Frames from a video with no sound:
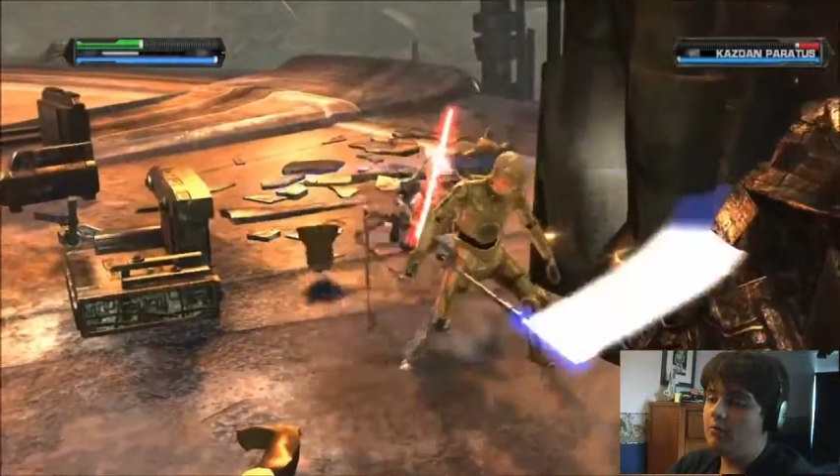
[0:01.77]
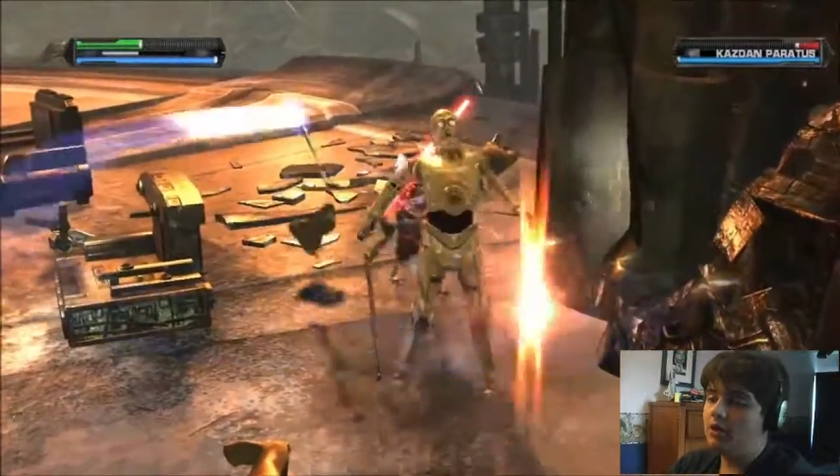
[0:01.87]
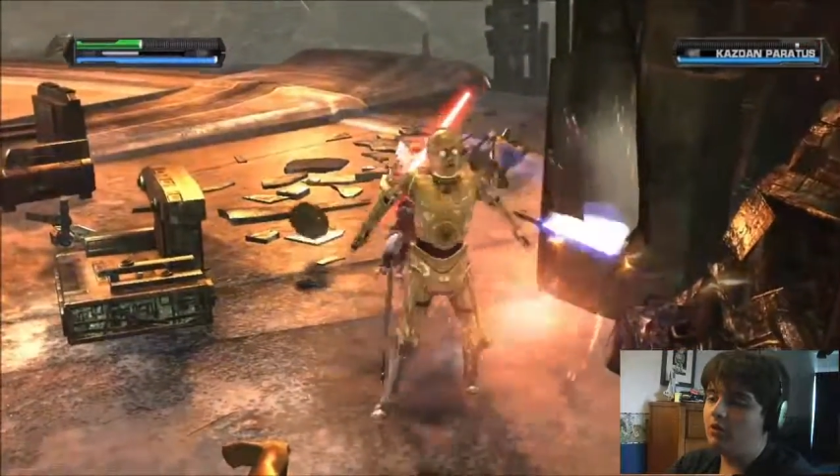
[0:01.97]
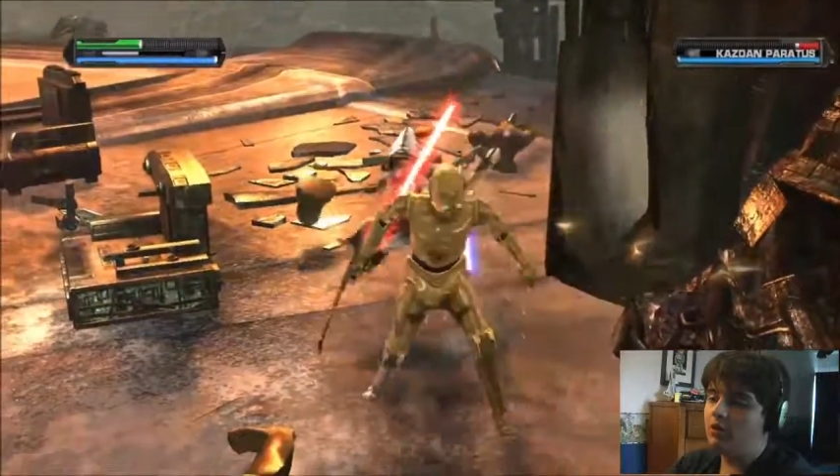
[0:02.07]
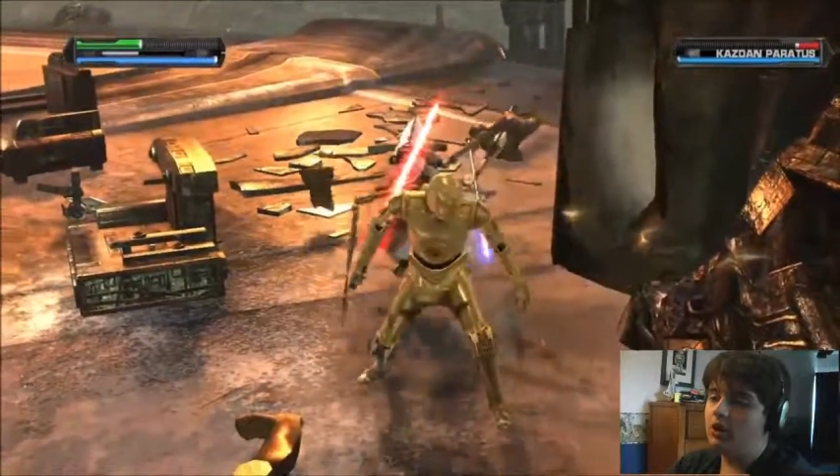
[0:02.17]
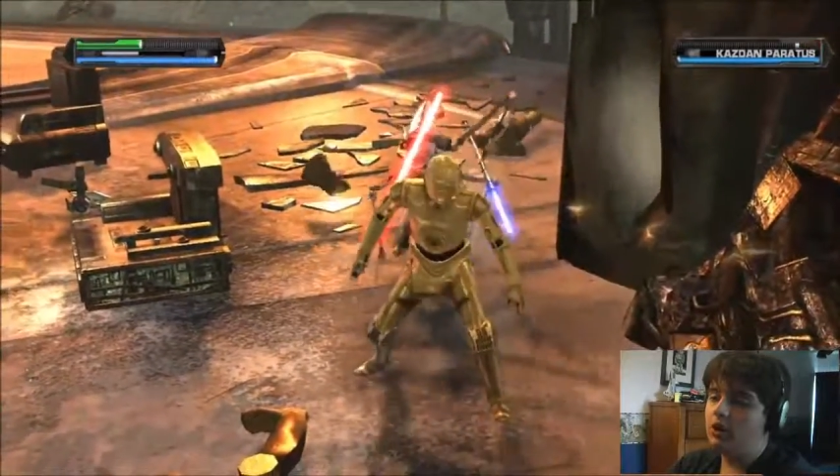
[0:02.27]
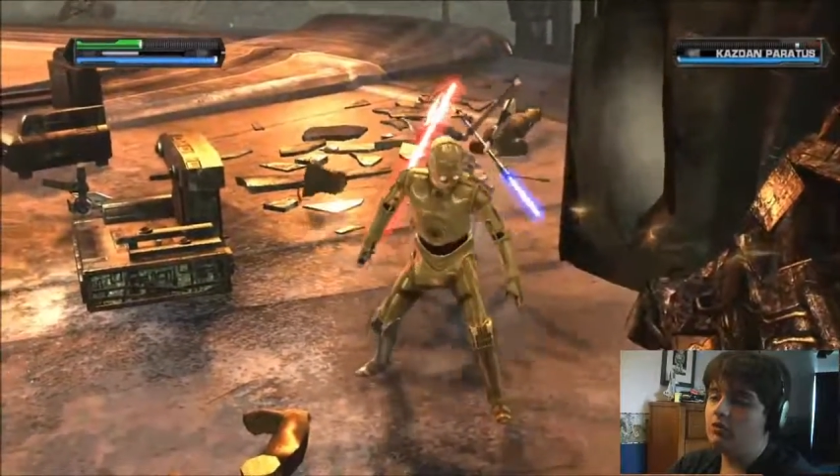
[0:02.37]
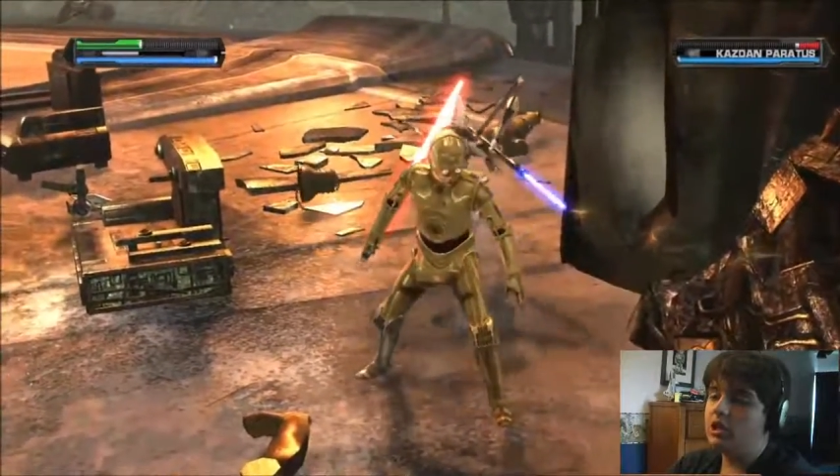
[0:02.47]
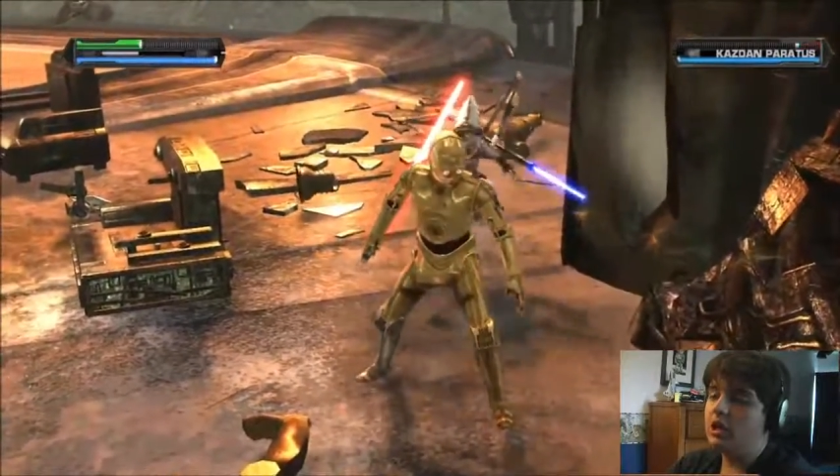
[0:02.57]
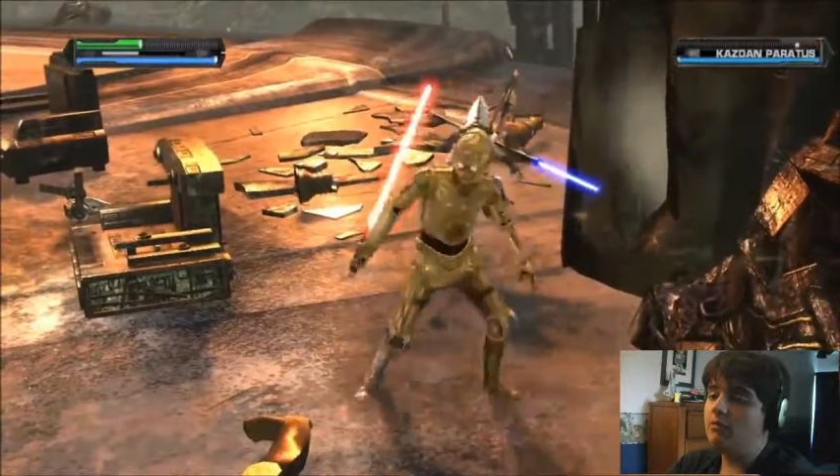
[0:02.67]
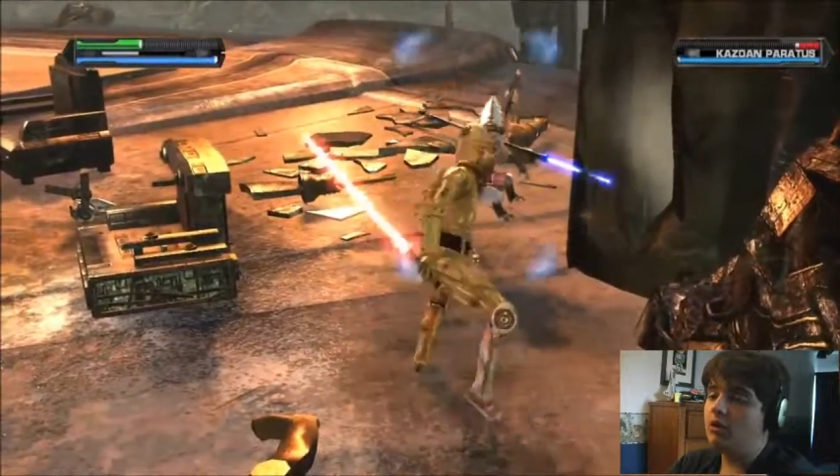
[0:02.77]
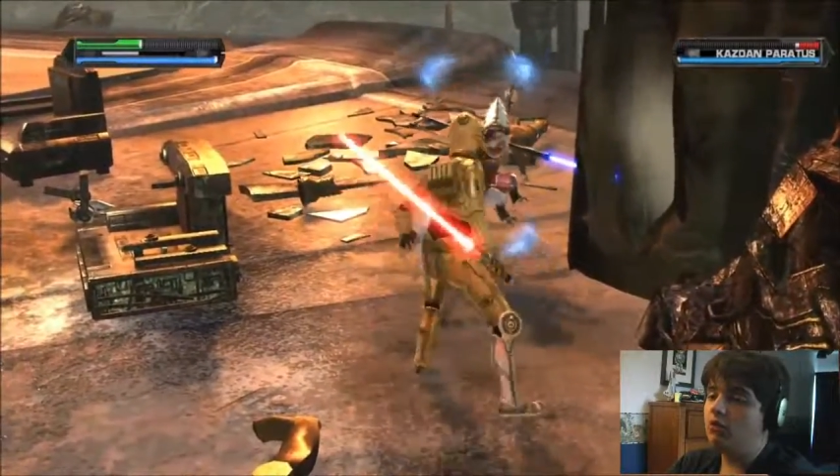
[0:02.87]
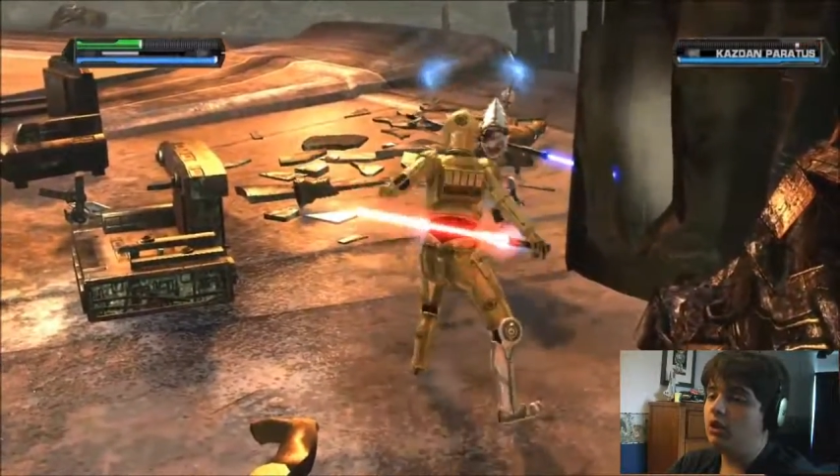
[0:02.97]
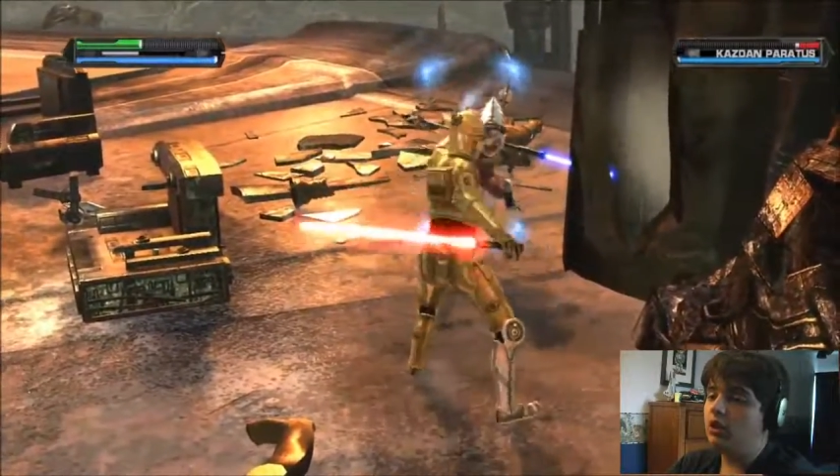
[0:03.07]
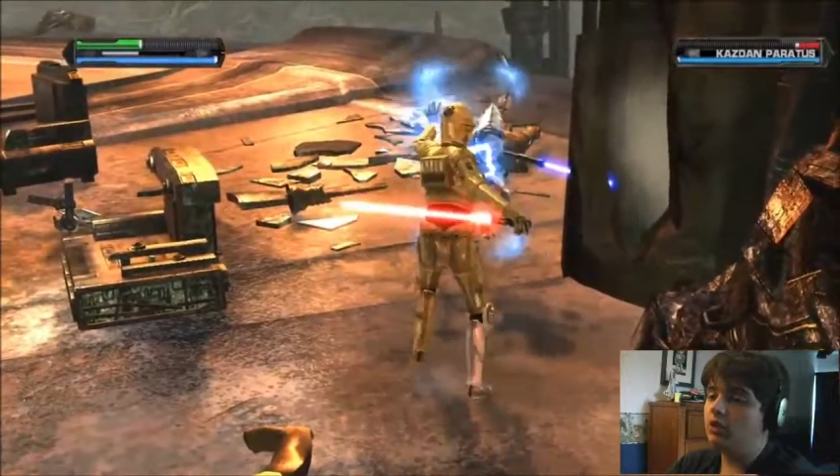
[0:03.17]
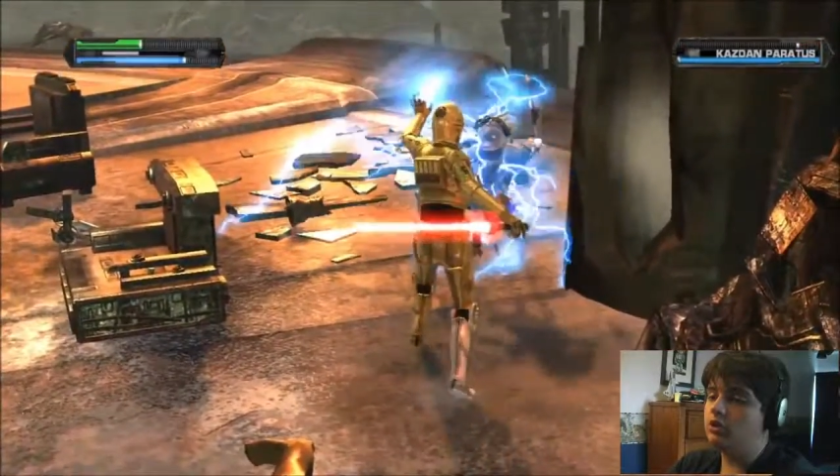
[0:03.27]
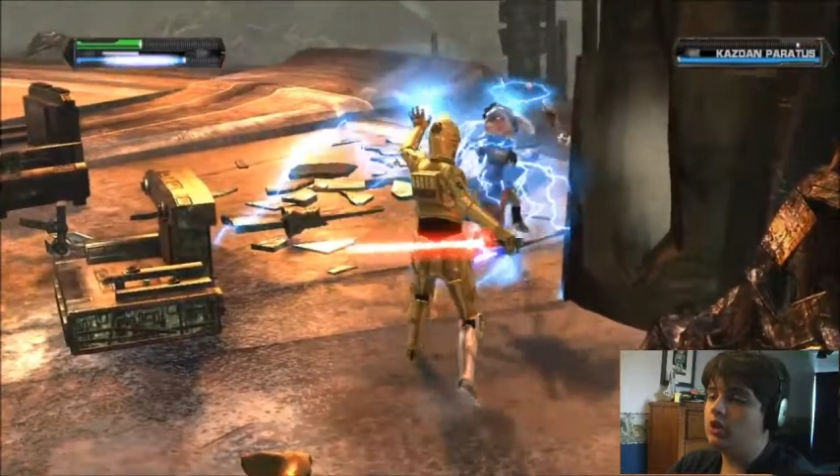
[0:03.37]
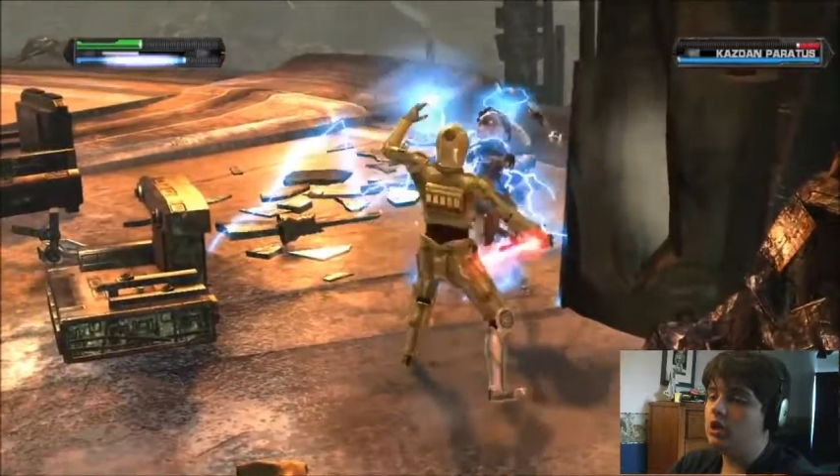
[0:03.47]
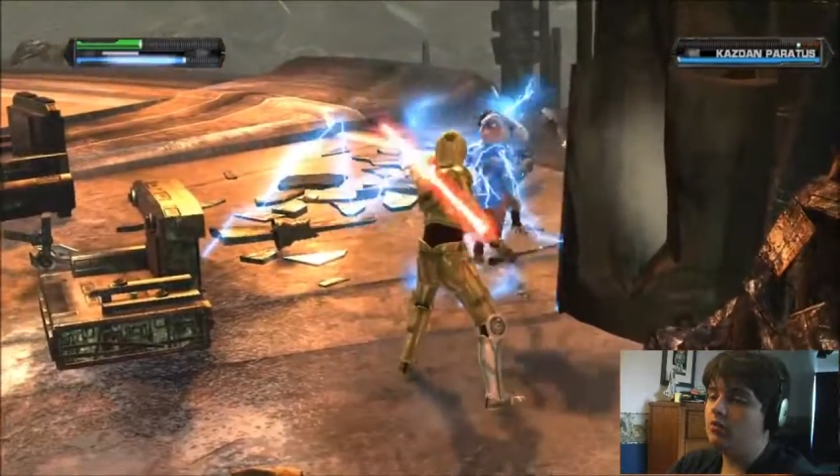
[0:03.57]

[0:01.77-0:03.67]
I'm getting really close, I'm getting really close,